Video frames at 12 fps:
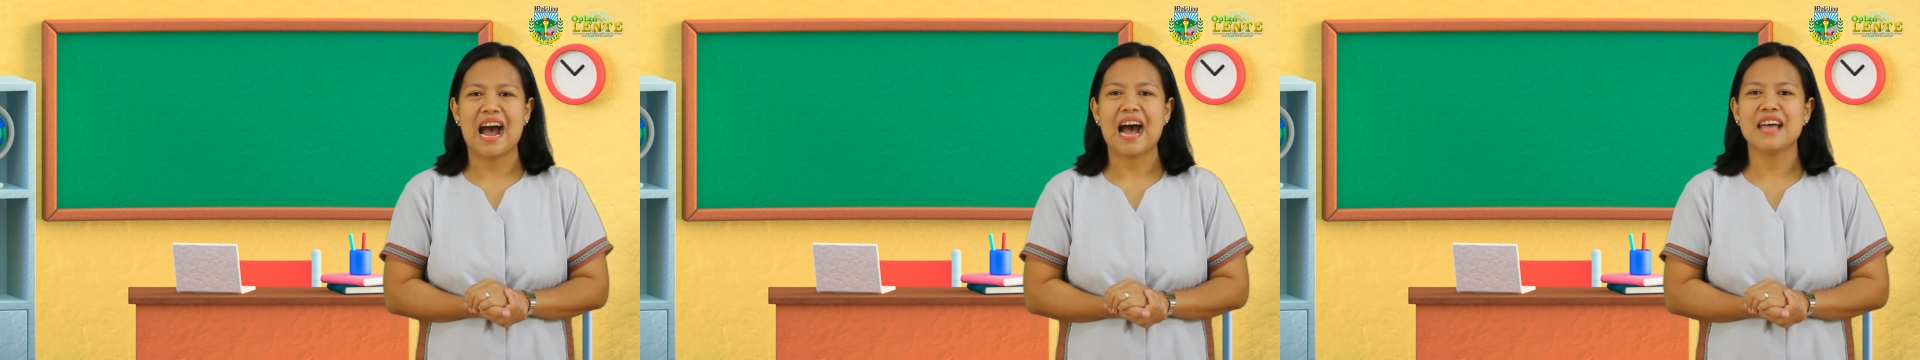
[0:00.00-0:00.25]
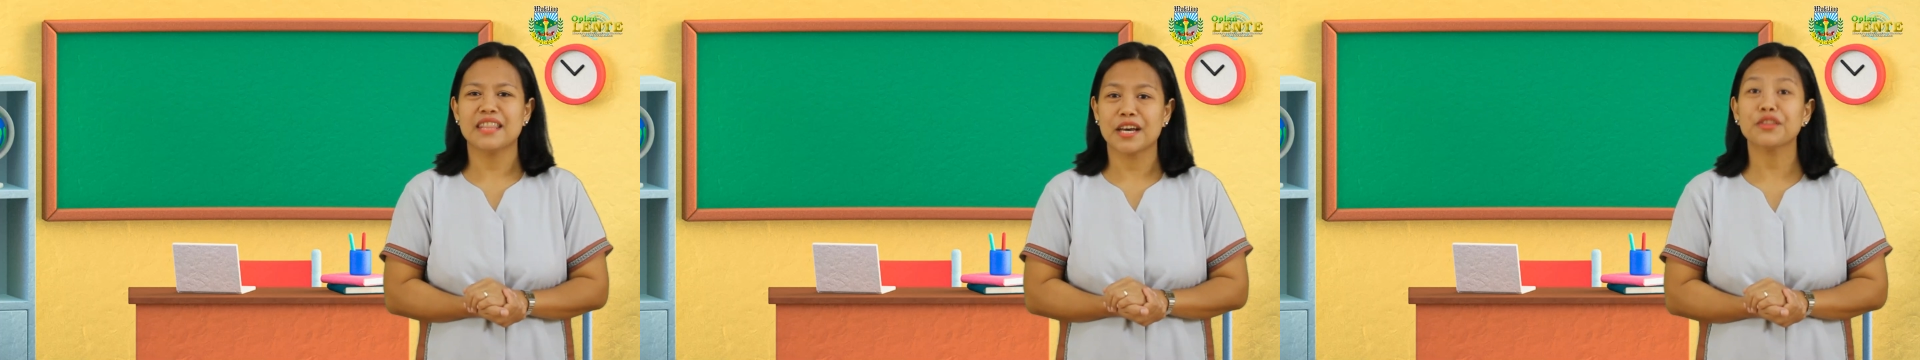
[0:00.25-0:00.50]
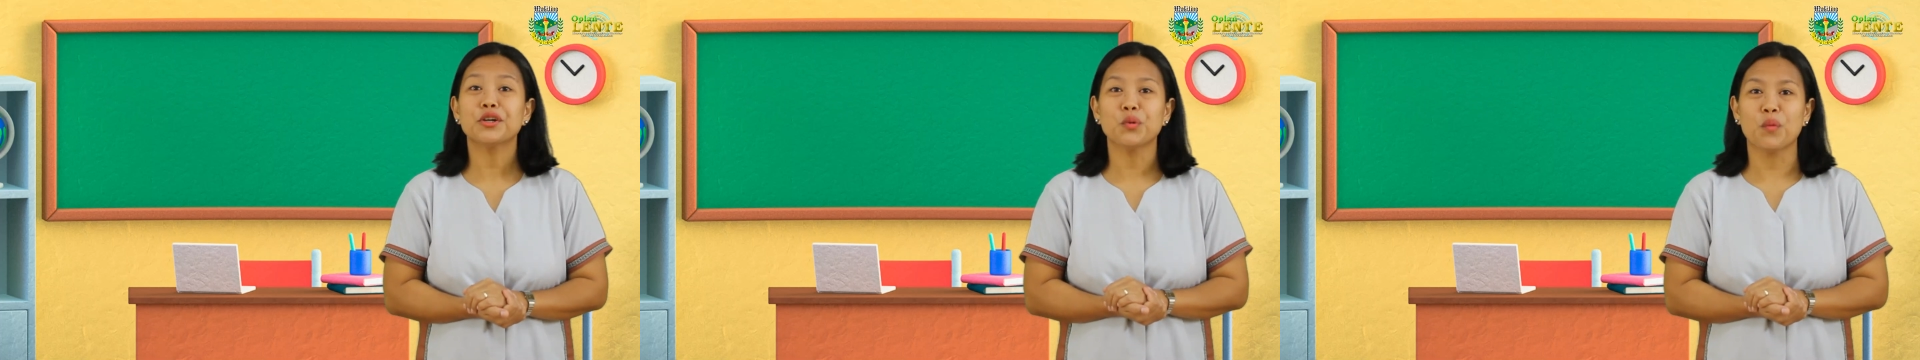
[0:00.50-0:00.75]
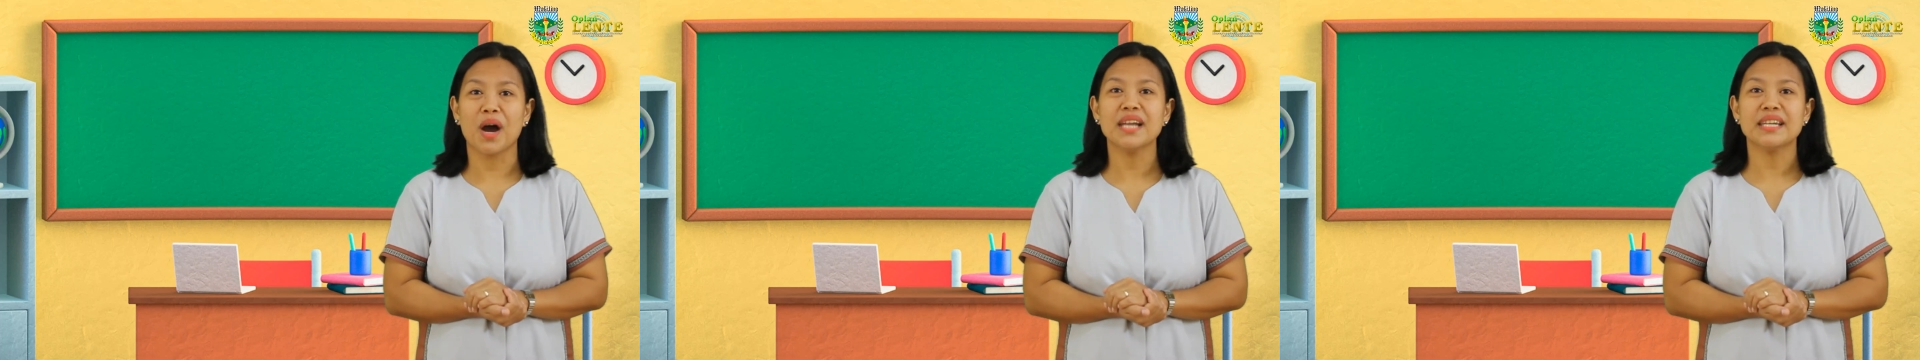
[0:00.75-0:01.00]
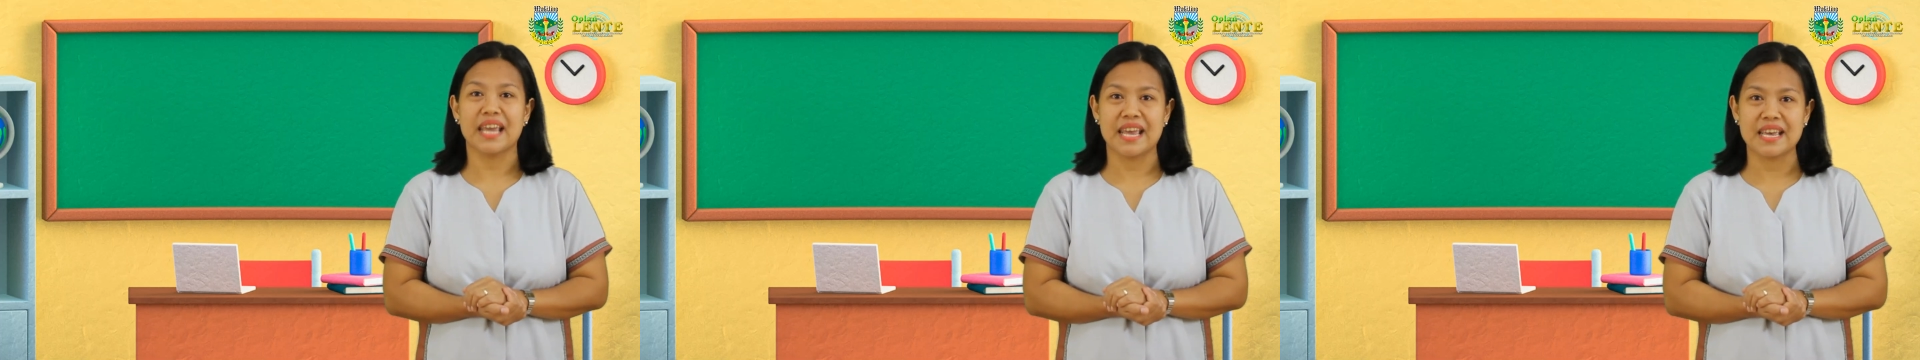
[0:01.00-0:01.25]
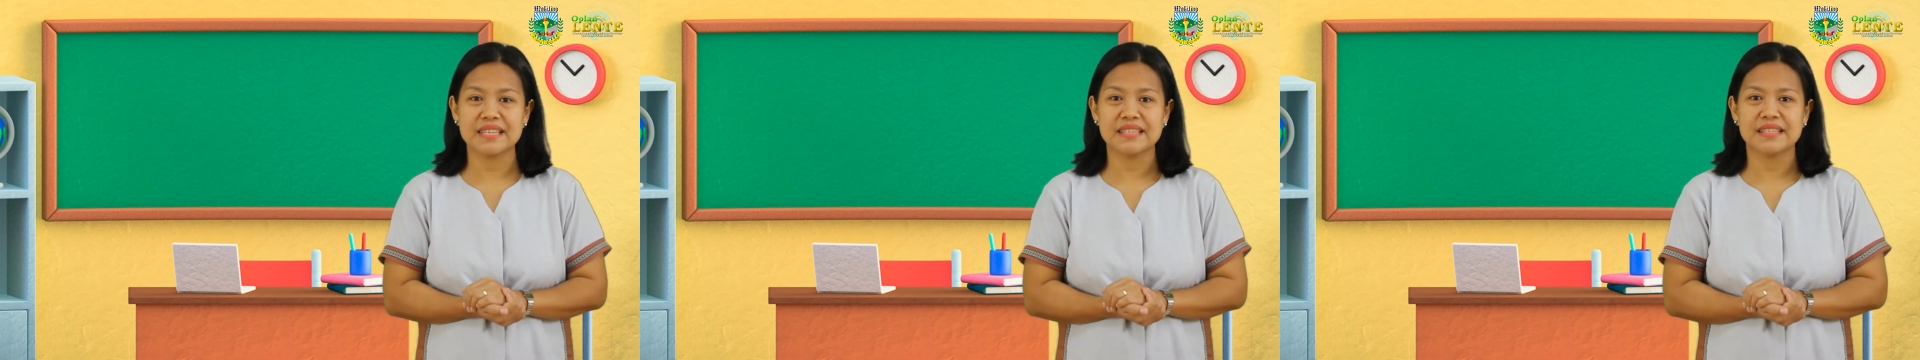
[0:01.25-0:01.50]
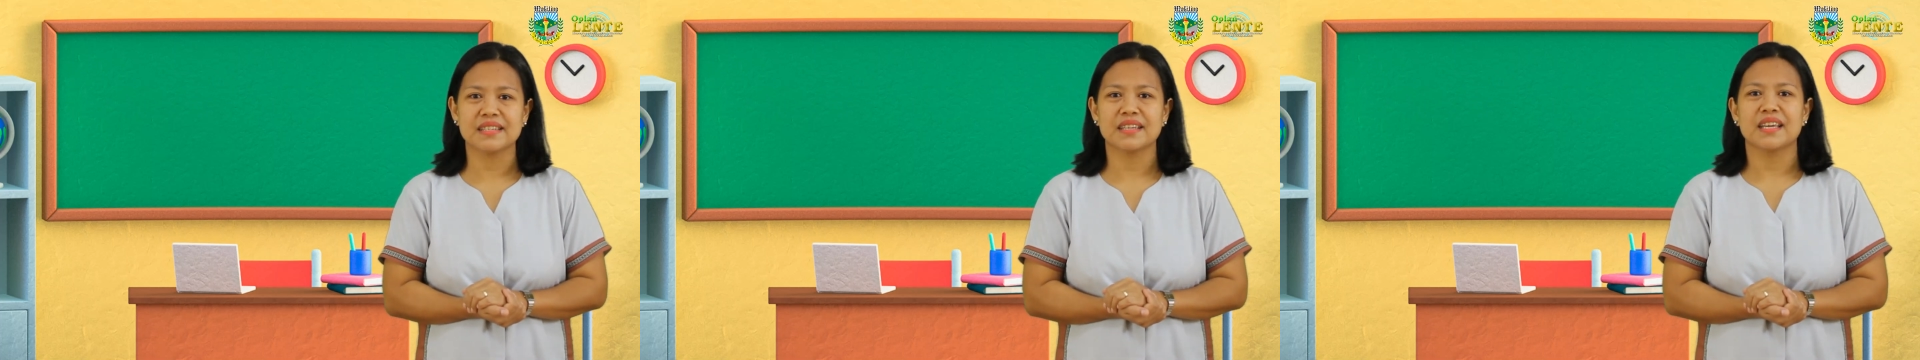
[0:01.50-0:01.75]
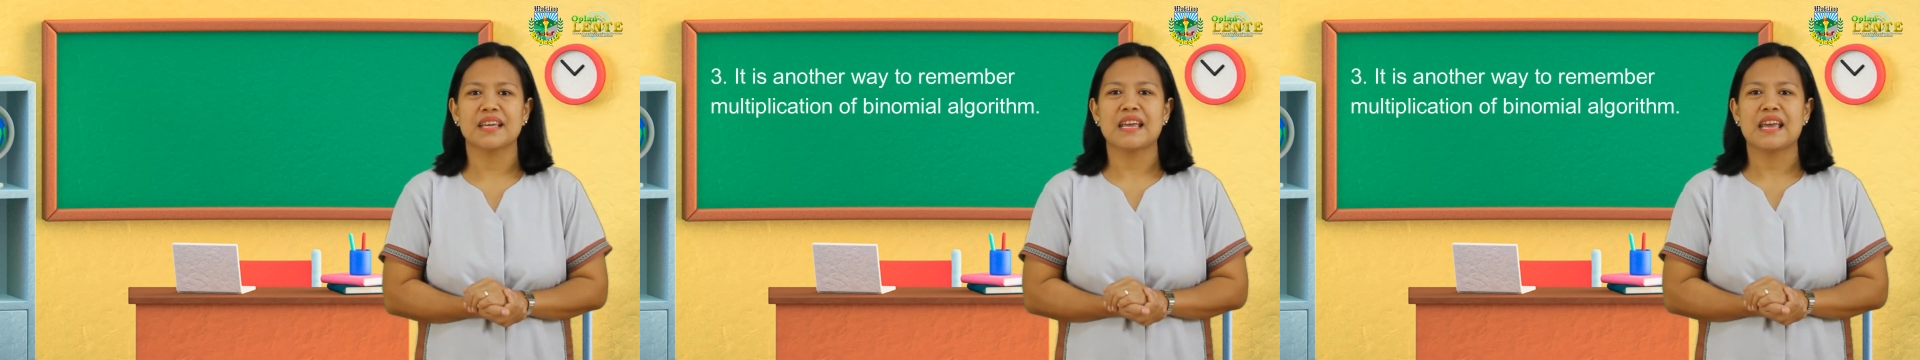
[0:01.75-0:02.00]
Another one is,
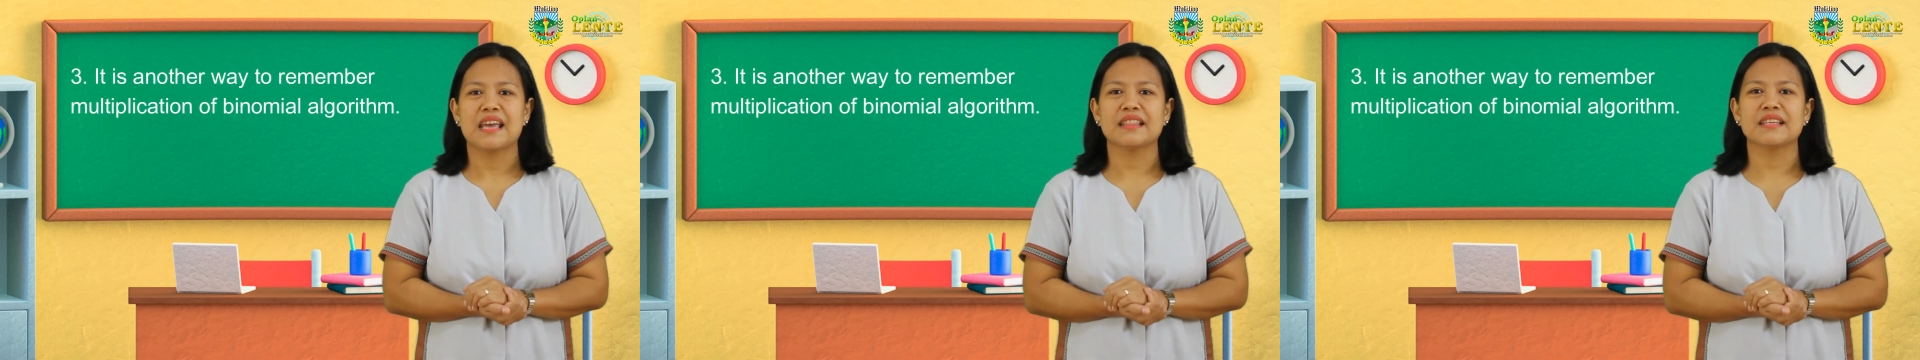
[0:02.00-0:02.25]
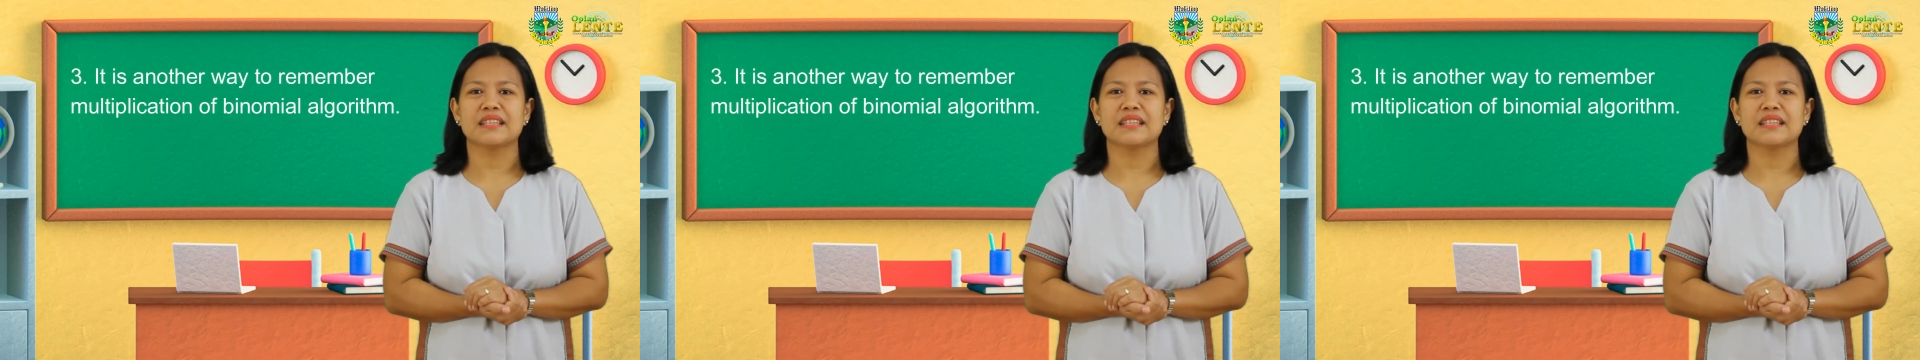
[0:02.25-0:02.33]
it